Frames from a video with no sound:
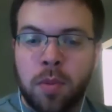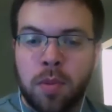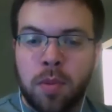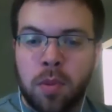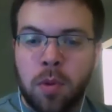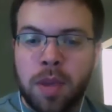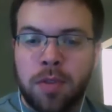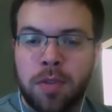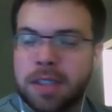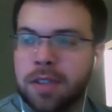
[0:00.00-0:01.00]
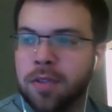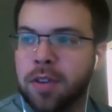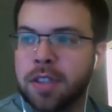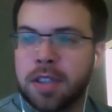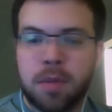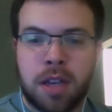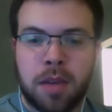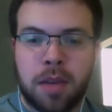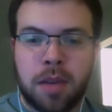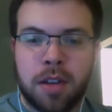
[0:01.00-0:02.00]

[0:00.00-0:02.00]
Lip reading: we'll meet face to face sometime, Kit.